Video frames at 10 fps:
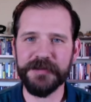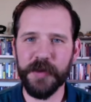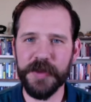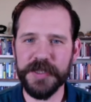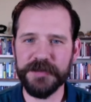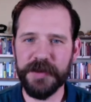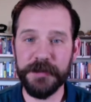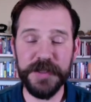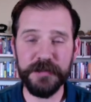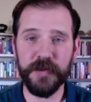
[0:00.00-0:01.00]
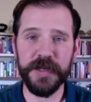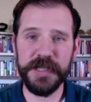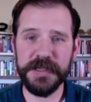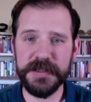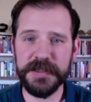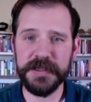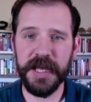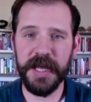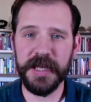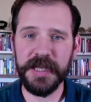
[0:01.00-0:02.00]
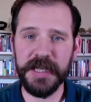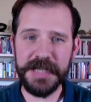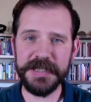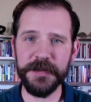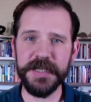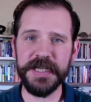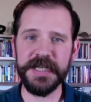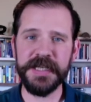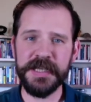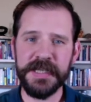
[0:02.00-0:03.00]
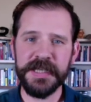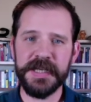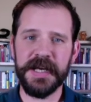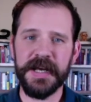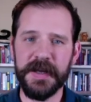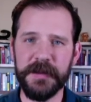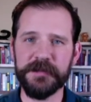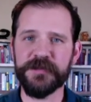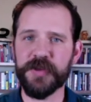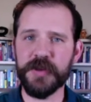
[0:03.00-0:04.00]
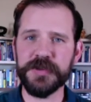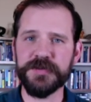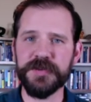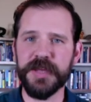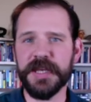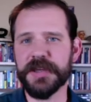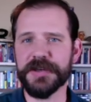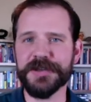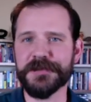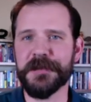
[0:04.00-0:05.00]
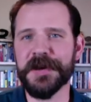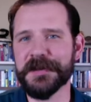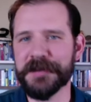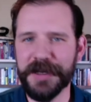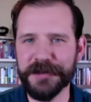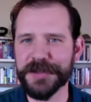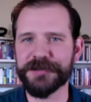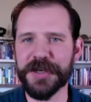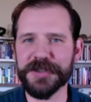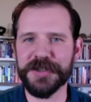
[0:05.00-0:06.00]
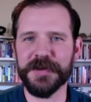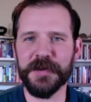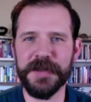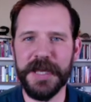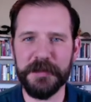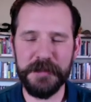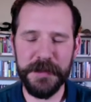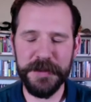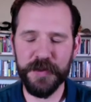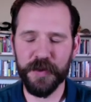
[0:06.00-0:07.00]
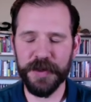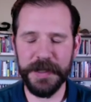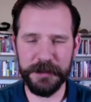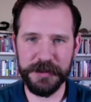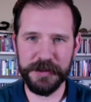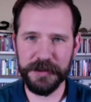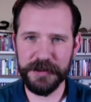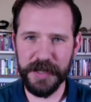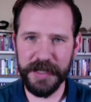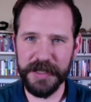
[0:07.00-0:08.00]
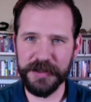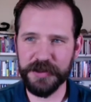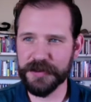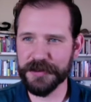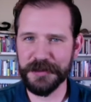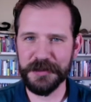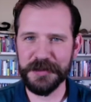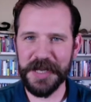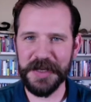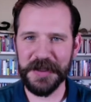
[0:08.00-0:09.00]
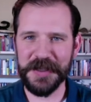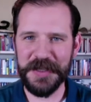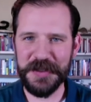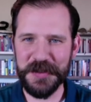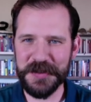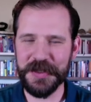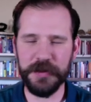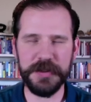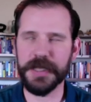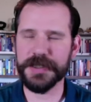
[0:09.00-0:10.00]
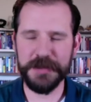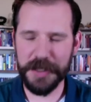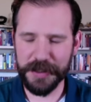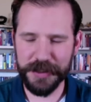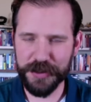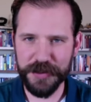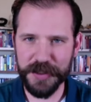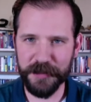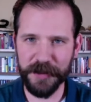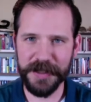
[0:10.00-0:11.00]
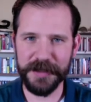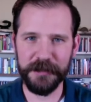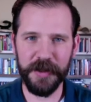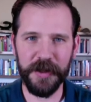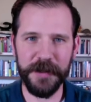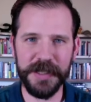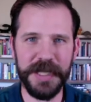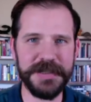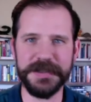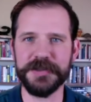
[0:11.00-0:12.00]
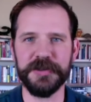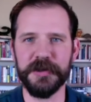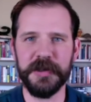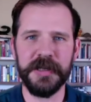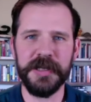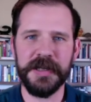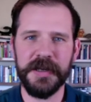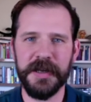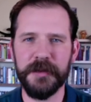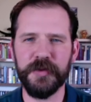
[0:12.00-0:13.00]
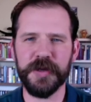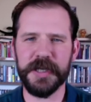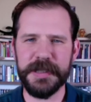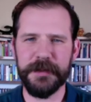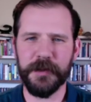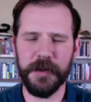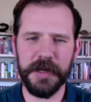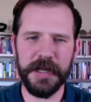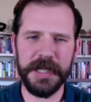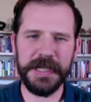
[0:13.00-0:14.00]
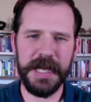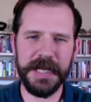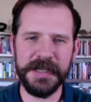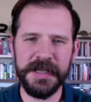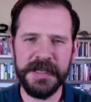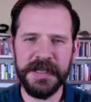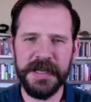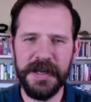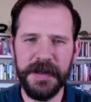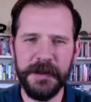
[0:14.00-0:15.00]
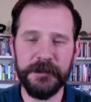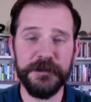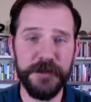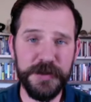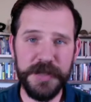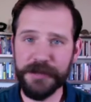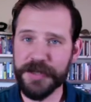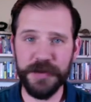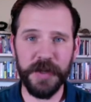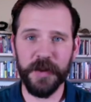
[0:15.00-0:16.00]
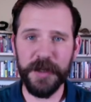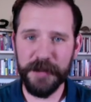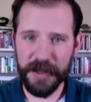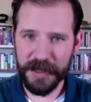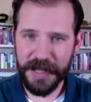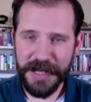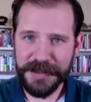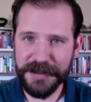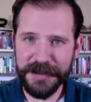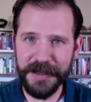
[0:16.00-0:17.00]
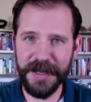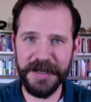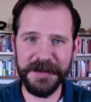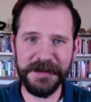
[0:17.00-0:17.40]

for this from this morning's uh, class that we did. Um, for those of you that either just want to kind of refresher or that maybe weren't able to sign in due to technical issues, there was lots of technical issues this morning in all my classes. So um, we're going to keep on working on that. Um, first off, I just want to welcome you all to the class uh,